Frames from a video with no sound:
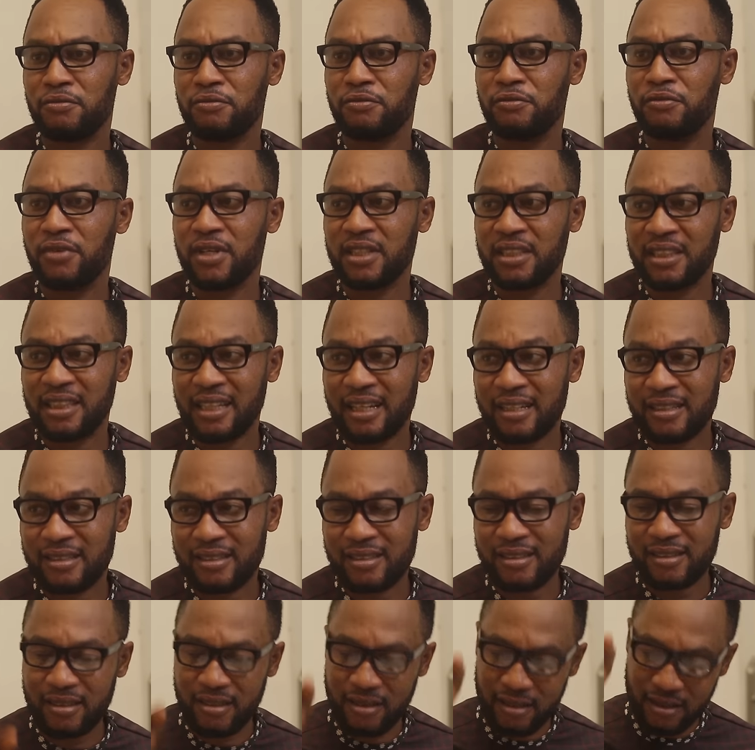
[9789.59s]

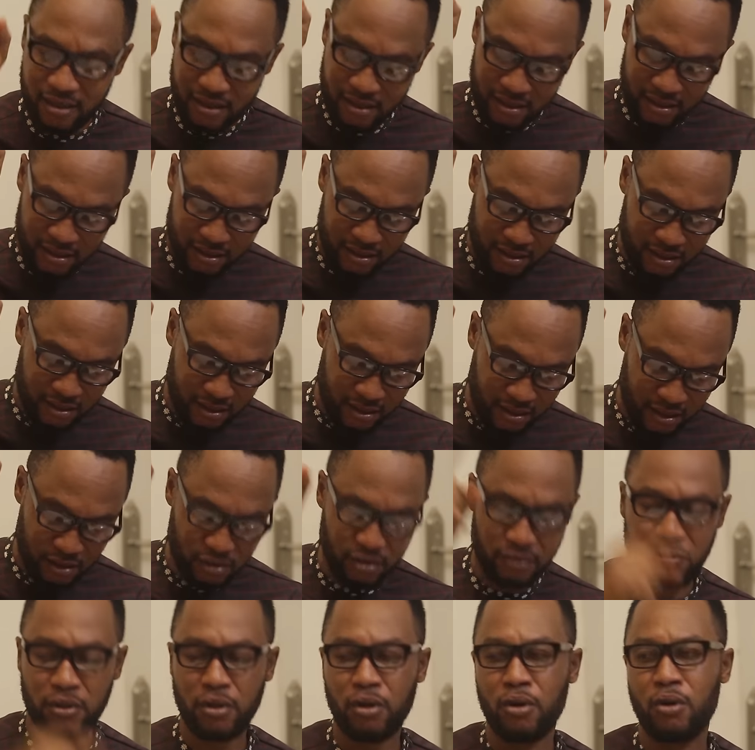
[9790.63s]
vengeance is
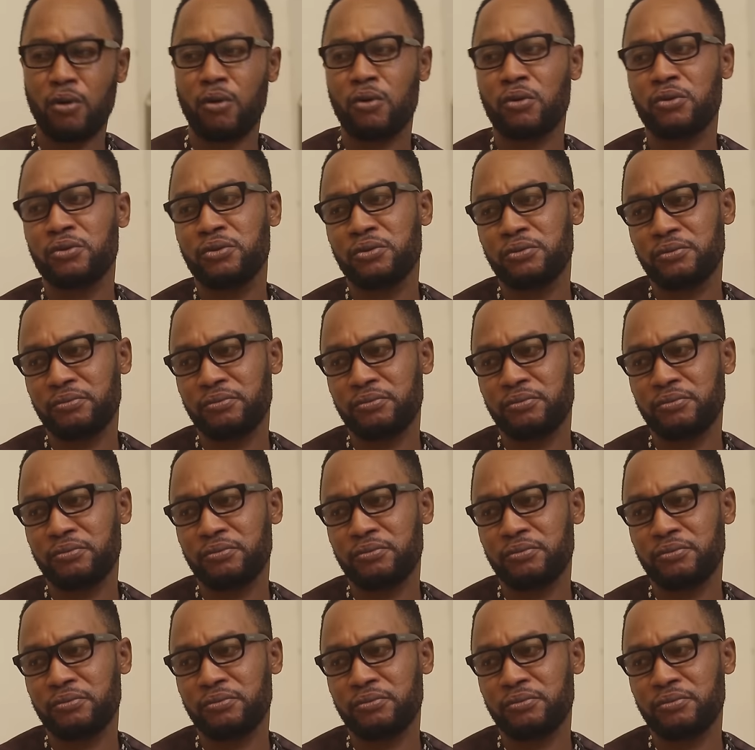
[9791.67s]
of the Lord.